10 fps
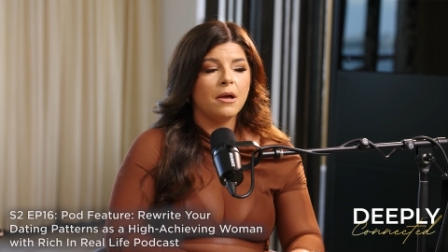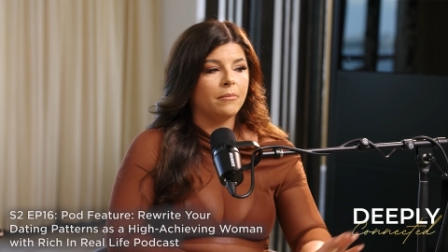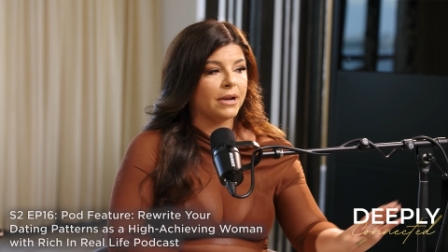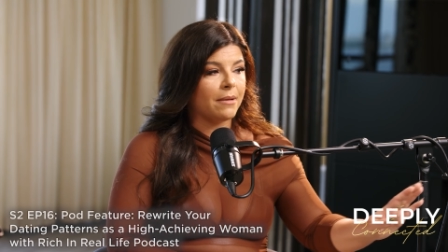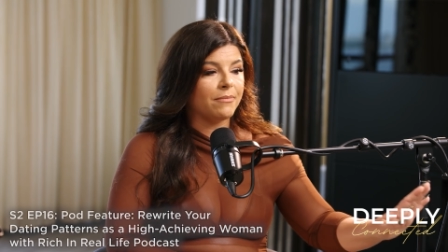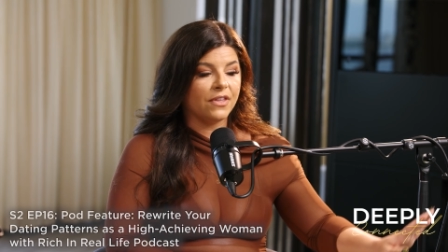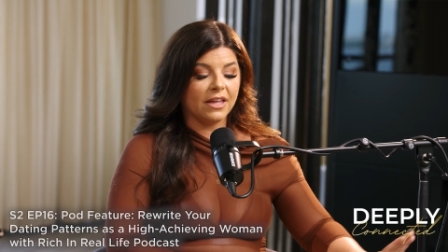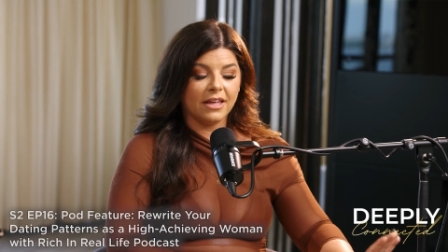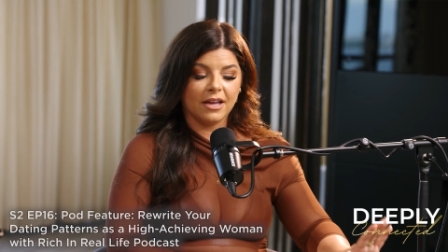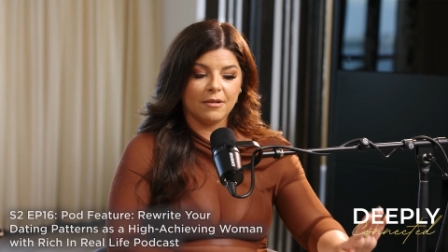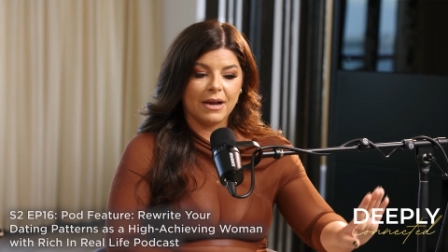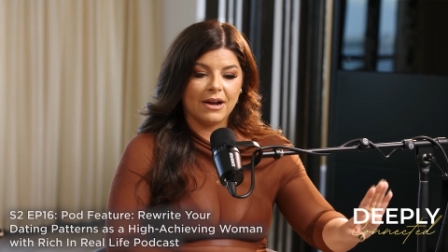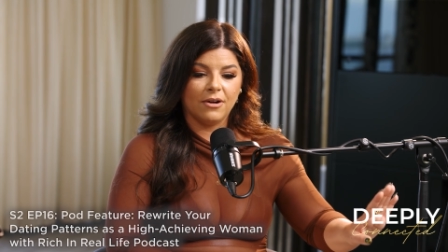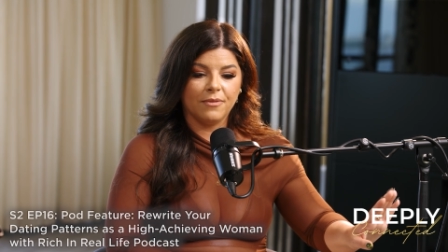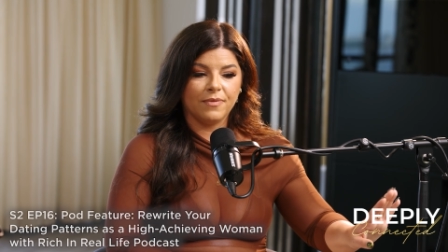But I'm thinking
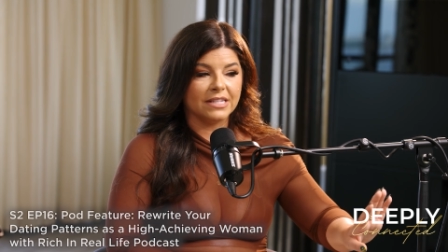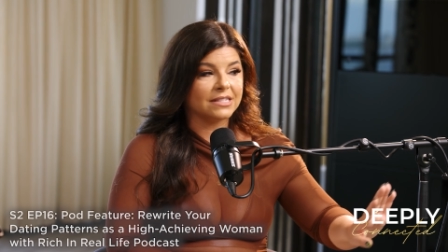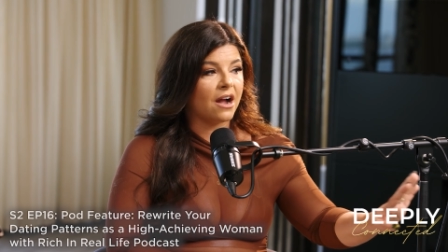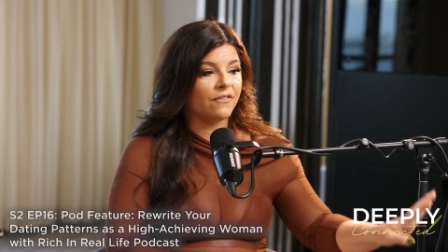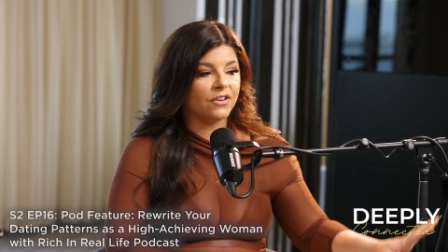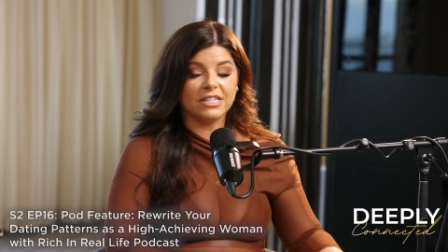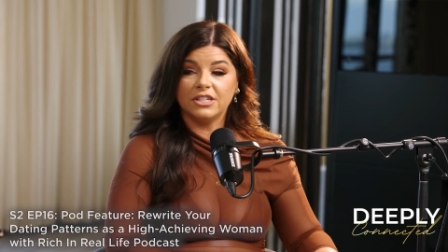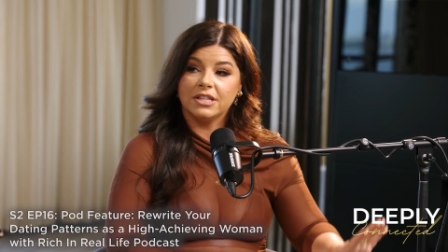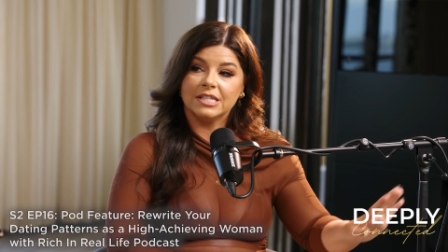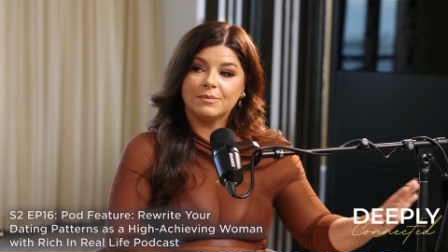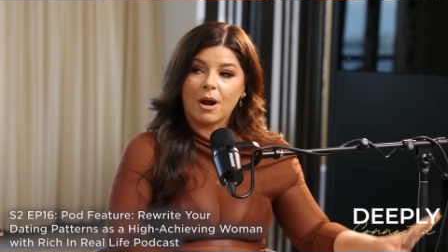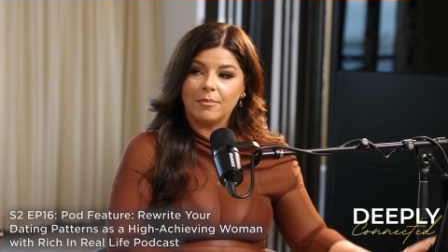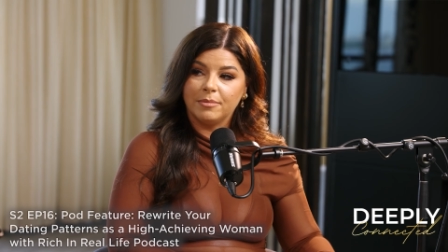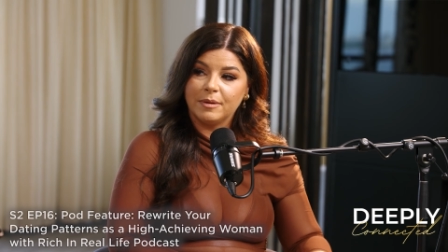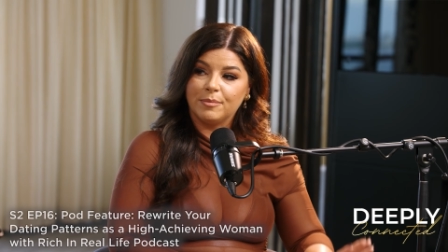about this conversation that's
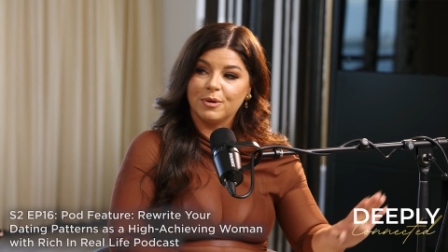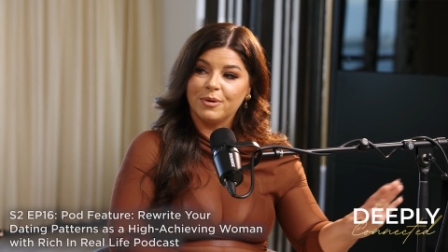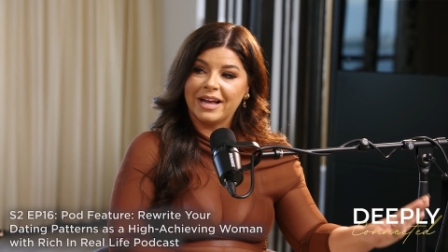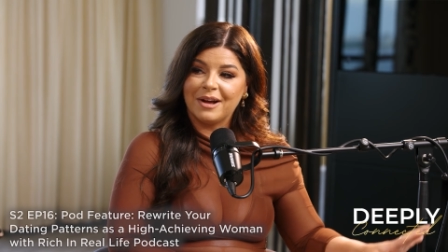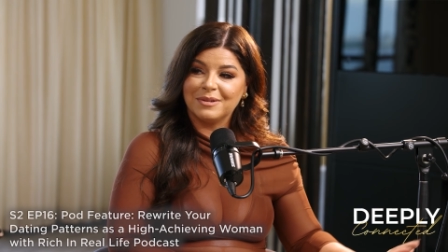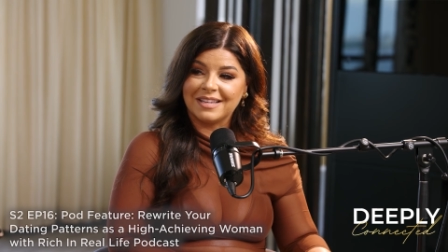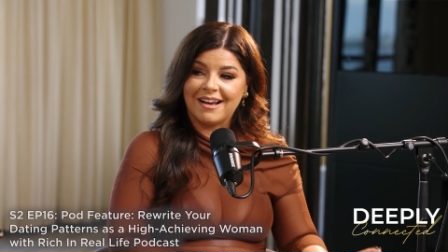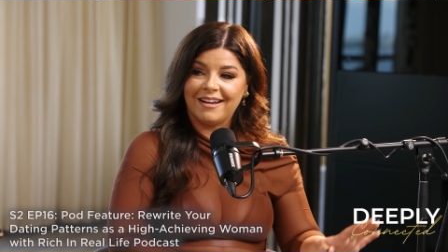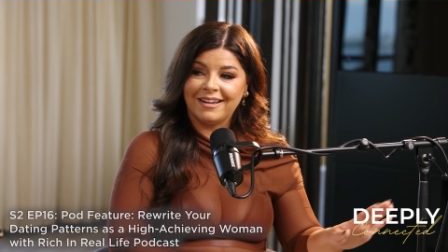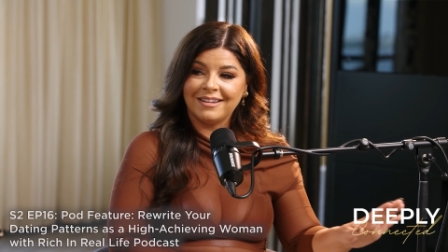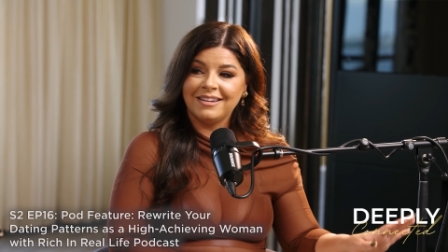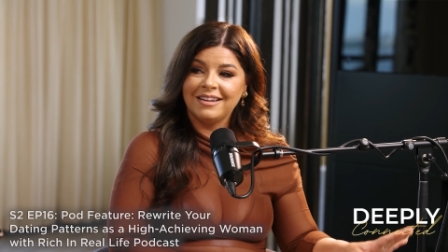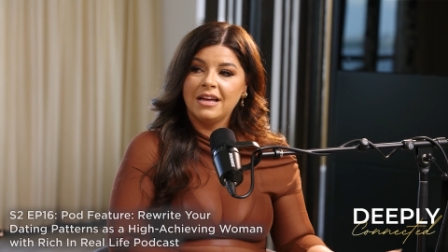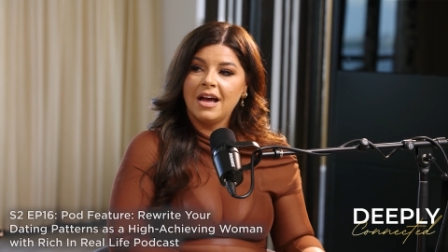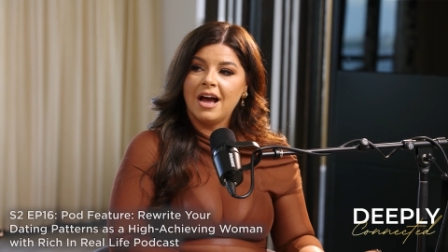probably brewing outside
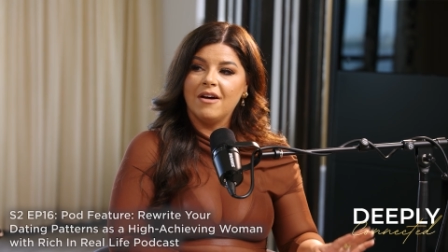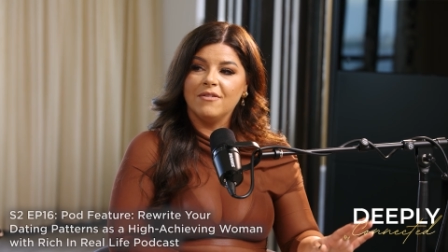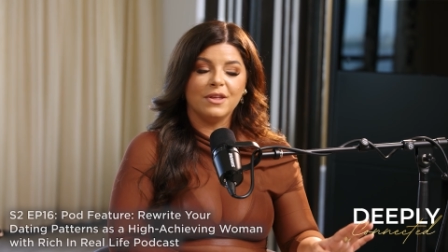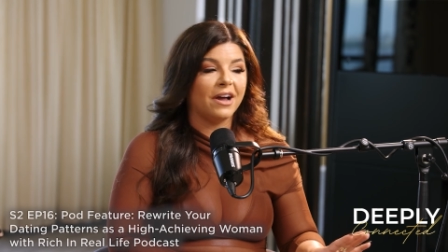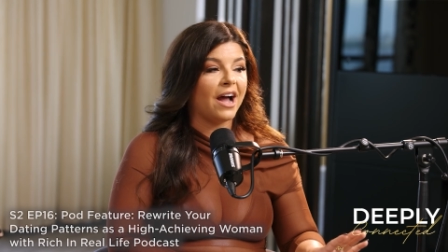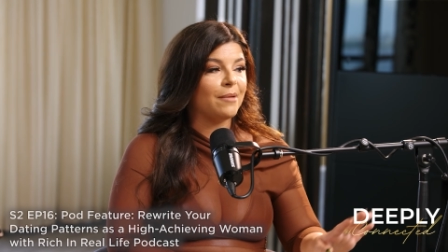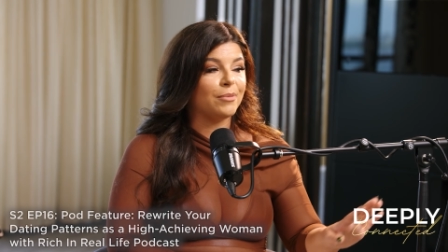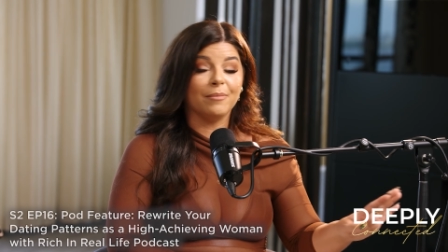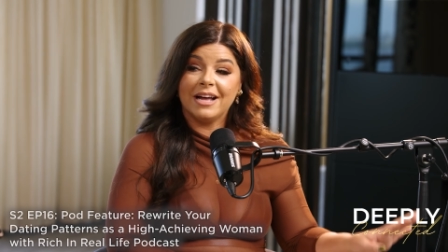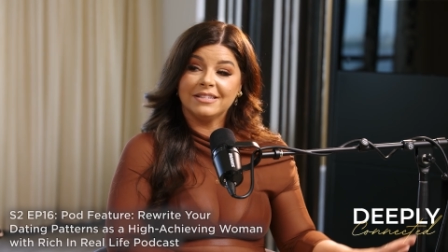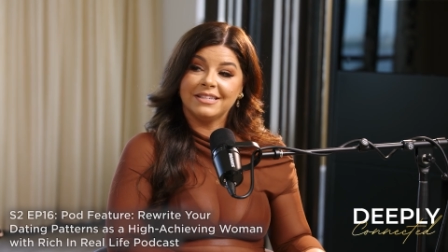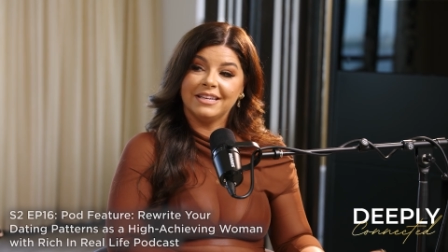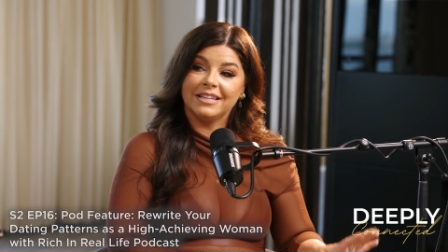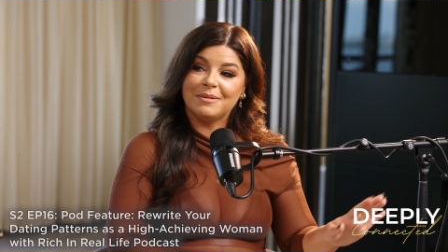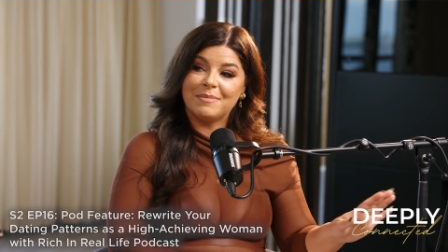of the hyper
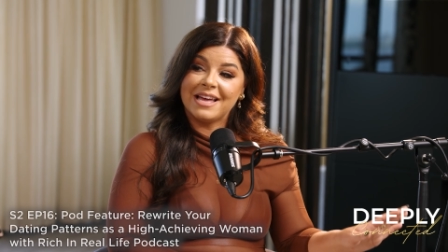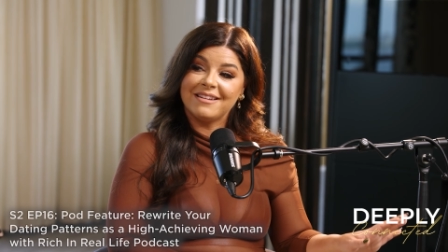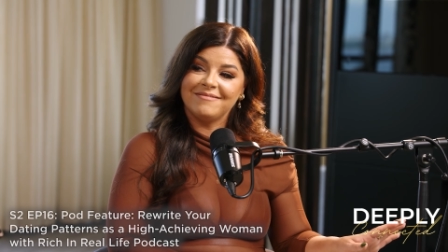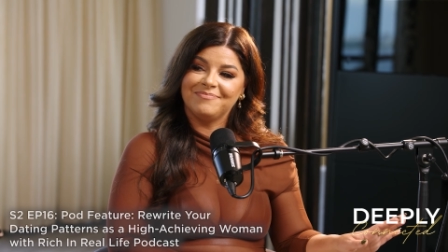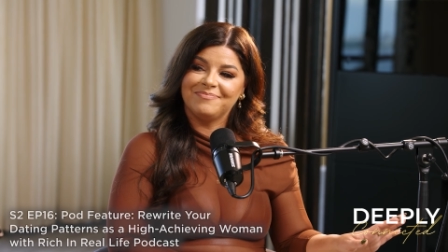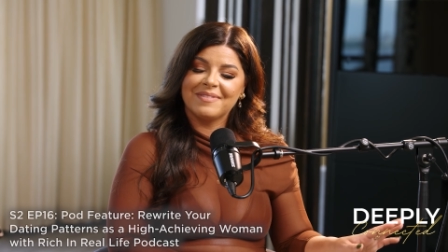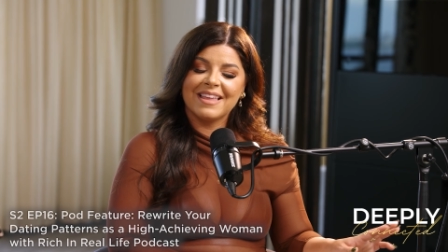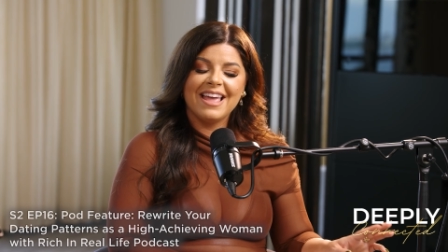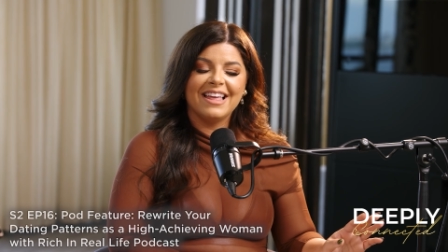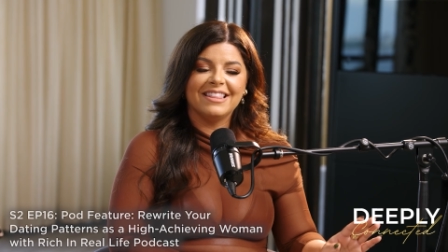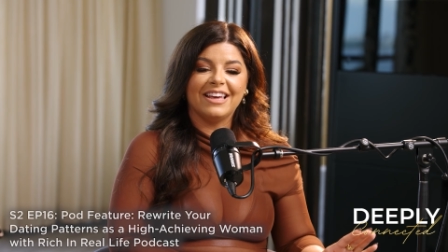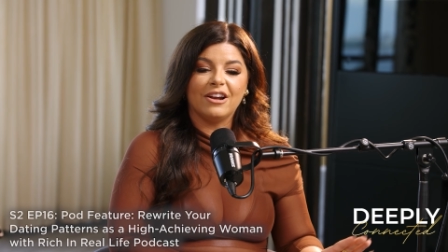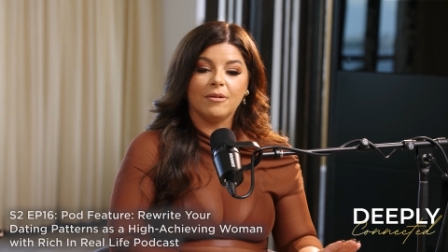masculine men that are